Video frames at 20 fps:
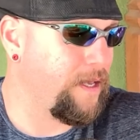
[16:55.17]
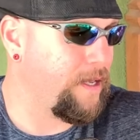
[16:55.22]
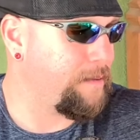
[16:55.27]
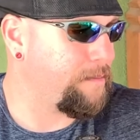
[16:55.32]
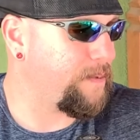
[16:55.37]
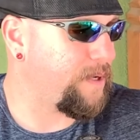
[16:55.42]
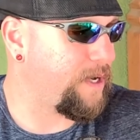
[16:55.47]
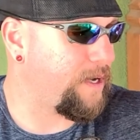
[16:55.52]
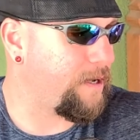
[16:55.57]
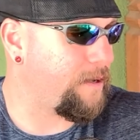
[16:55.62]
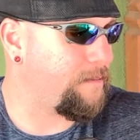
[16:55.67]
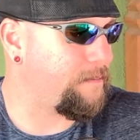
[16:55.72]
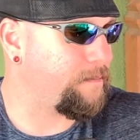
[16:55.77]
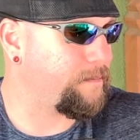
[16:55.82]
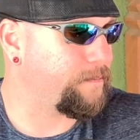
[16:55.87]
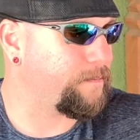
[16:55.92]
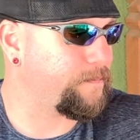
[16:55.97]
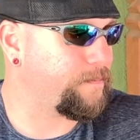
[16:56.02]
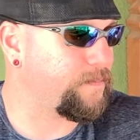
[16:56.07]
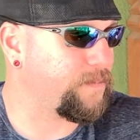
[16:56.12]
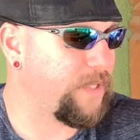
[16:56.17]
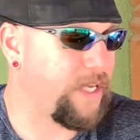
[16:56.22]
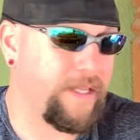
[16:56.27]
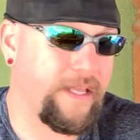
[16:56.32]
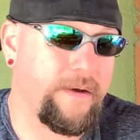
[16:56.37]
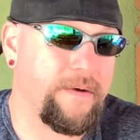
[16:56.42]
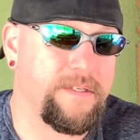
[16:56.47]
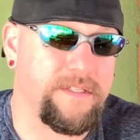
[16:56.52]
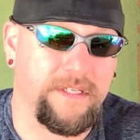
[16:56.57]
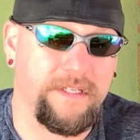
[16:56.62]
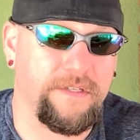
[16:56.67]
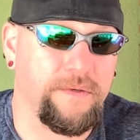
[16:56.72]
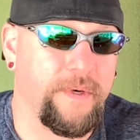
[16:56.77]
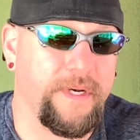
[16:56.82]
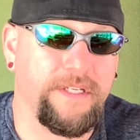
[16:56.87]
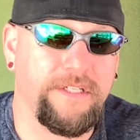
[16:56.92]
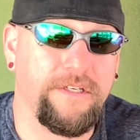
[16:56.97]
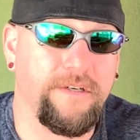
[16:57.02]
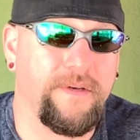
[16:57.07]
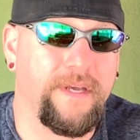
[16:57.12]
But um, yeah, that was in
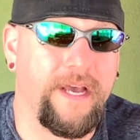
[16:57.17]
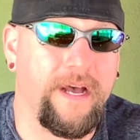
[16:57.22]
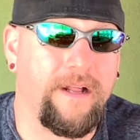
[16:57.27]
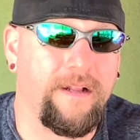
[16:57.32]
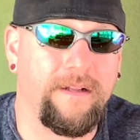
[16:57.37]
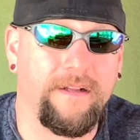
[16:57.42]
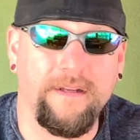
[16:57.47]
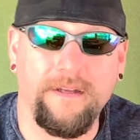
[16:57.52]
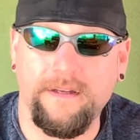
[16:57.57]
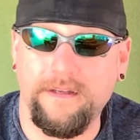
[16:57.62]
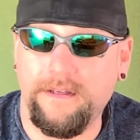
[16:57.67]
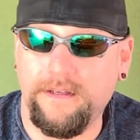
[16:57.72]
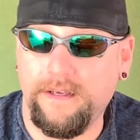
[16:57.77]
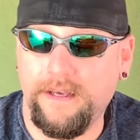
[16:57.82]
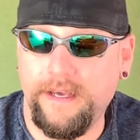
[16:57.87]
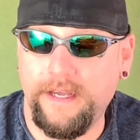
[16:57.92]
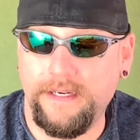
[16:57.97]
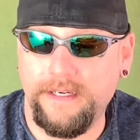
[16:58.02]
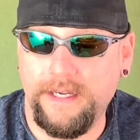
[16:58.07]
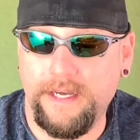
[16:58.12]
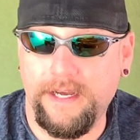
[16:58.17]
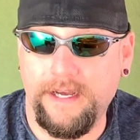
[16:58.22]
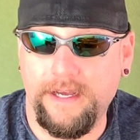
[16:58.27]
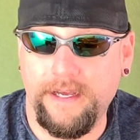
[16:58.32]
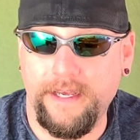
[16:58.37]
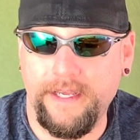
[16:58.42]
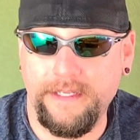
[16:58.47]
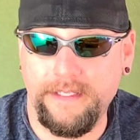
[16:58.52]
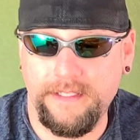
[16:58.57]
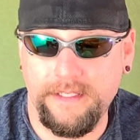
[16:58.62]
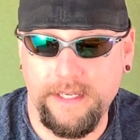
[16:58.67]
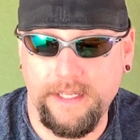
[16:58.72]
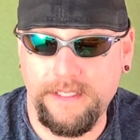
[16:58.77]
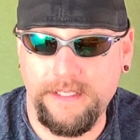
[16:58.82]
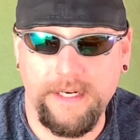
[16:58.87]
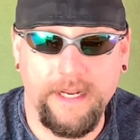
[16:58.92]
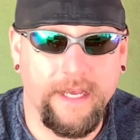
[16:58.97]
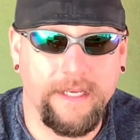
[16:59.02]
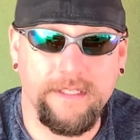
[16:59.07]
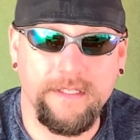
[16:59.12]
22 cal, and uh, it's it's
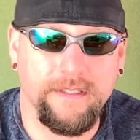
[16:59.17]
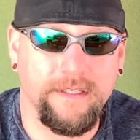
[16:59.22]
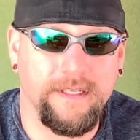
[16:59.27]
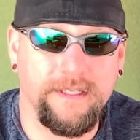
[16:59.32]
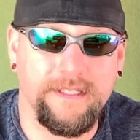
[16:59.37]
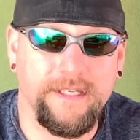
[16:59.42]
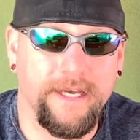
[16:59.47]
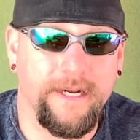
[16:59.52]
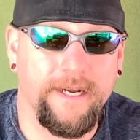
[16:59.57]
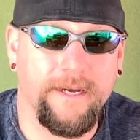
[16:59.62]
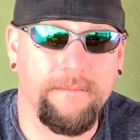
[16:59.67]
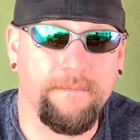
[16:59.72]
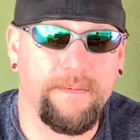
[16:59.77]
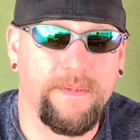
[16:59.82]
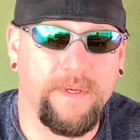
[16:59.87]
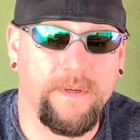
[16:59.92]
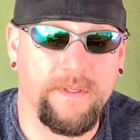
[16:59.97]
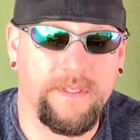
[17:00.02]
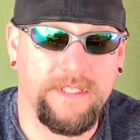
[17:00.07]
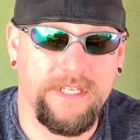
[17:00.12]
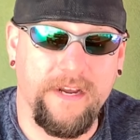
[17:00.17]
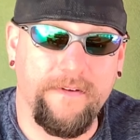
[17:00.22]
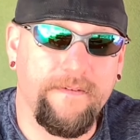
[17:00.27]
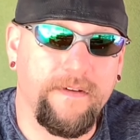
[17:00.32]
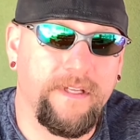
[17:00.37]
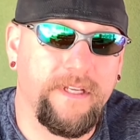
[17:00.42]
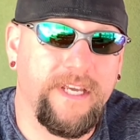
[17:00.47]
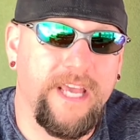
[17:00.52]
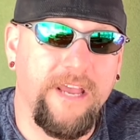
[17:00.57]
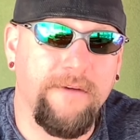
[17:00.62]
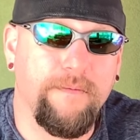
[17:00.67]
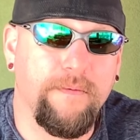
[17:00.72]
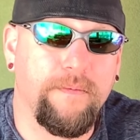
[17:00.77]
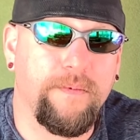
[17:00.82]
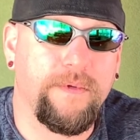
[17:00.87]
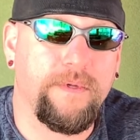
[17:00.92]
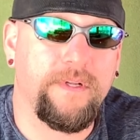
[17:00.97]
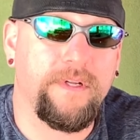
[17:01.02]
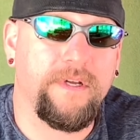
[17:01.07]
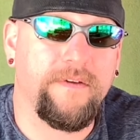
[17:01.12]
an excellent setup. You know, it's definitely
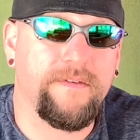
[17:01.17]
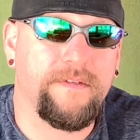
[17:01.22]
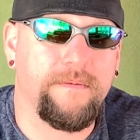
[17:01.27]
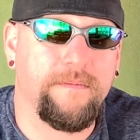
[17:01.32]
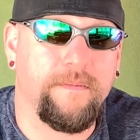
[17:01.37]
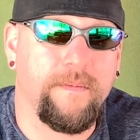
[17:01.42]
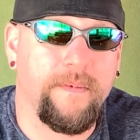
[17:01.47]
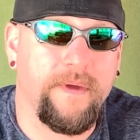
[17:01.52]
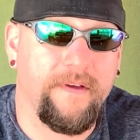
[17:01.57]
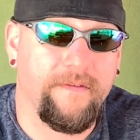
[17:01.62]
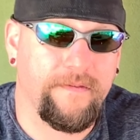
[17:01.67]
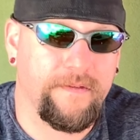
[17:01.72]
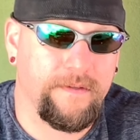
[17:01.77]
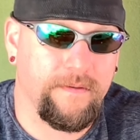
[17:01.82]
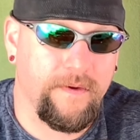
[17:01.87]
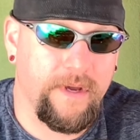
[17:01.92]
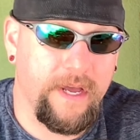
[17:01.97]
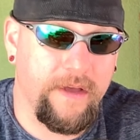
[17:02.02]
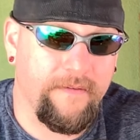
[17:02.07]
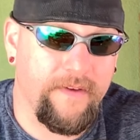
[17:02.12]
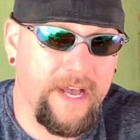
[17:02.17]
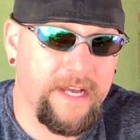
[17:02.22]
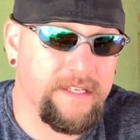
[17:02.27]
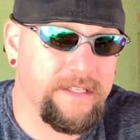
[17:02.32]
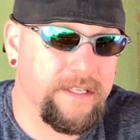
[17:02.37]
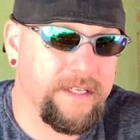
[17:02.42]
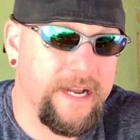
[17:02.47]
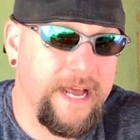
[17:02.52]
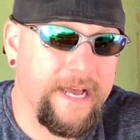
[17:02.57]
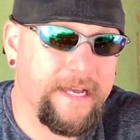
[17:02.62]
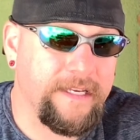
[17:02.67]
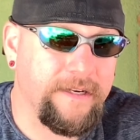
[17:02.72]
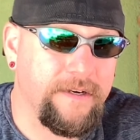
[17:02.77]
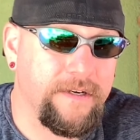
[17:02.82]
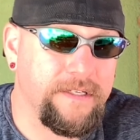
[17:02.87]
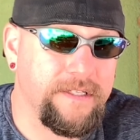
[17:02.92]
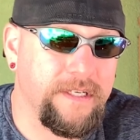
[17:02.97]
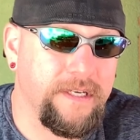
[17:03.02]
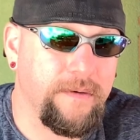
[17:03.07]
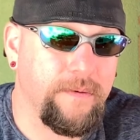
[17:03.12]
capable of some of, of excellent
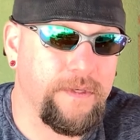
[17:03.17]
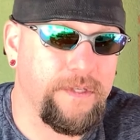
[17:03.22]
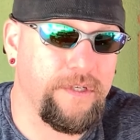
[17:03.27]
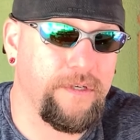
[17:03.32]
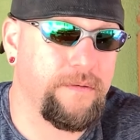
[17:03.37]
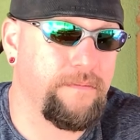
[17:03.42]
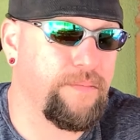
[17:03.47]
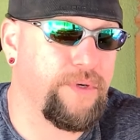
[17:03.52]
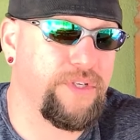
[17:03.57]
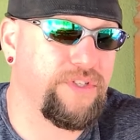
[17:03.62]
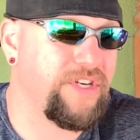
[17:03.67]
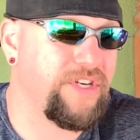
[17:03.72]
accuracy, which you can push